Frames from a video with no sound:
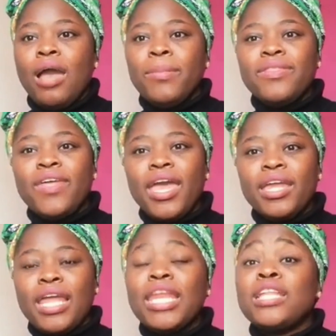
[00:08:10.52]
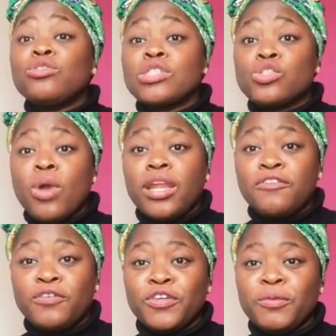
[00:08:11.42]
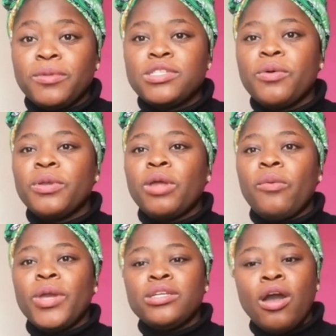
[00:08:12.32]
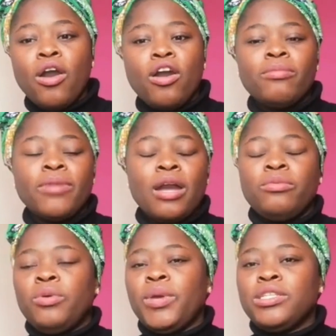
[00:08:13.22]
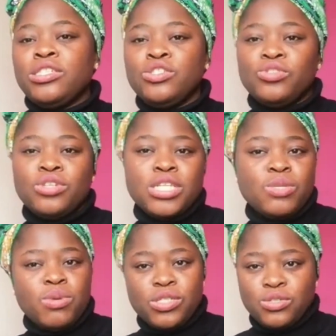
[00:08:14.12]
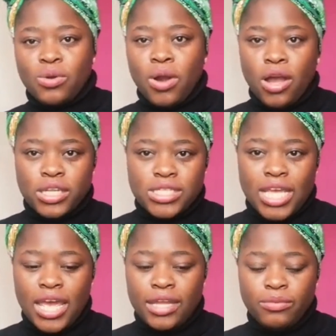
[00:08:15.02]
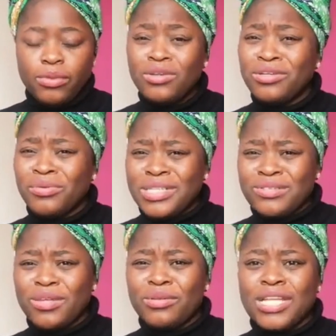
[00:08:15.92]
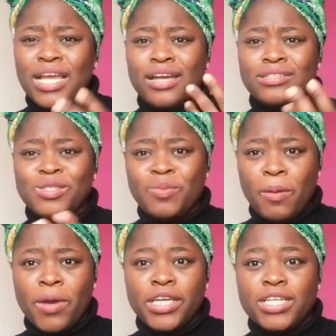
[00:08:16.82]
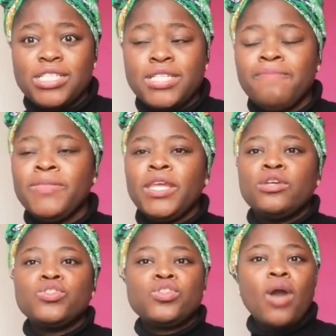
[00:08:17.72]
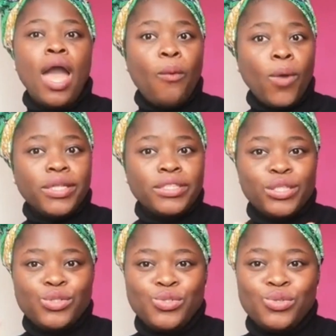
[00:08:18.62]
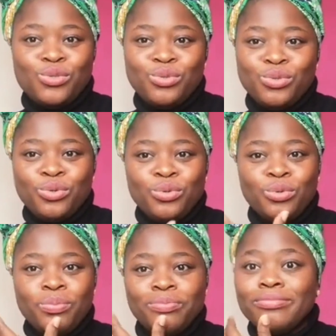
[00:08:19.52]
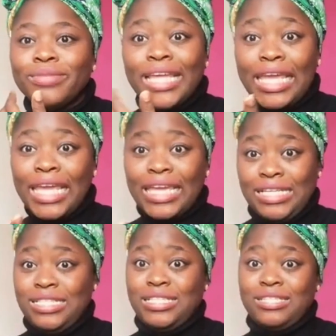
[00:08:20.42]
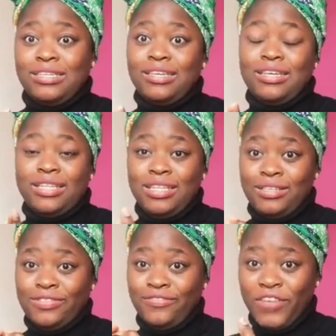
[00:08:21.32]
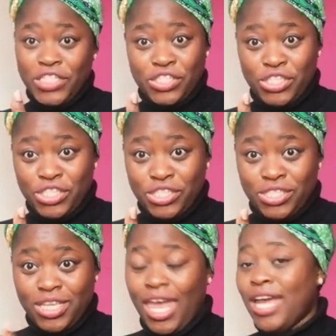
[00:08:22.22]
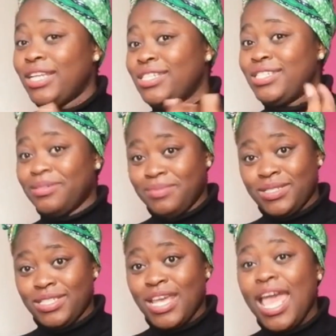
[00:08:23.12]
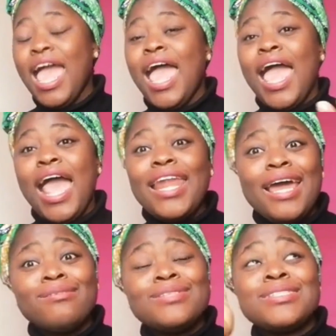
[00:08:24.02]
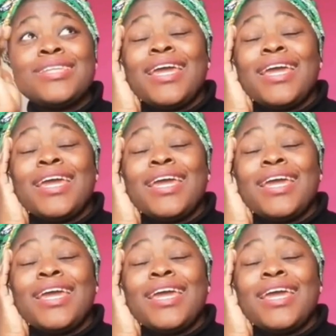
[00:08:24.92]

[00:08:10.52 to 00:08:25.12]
But then, and it's quite affordable. So when I went home, we went into this restaurant, and not a restaurant, it was like a supermarket. So I wanted to eat the fish and chips. And I was